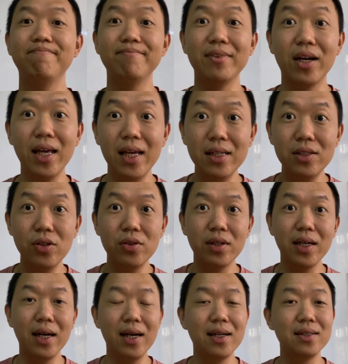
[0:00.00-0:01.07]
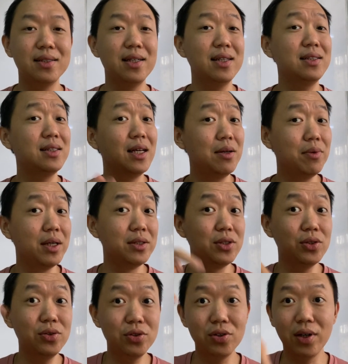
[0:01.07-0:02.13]
Okay, so you can access them when
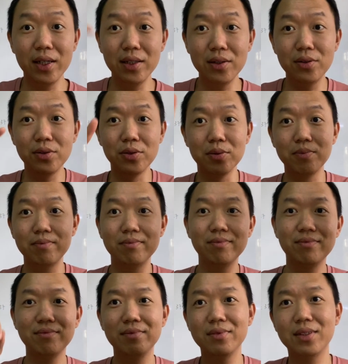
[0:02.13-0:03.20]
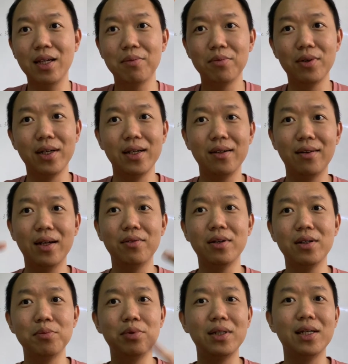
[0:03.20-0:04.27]
you join the group somewhere, right? We're
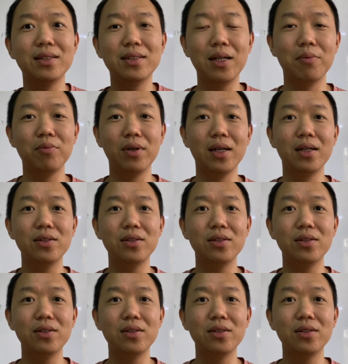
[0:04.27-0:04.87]
going to put them somewhere.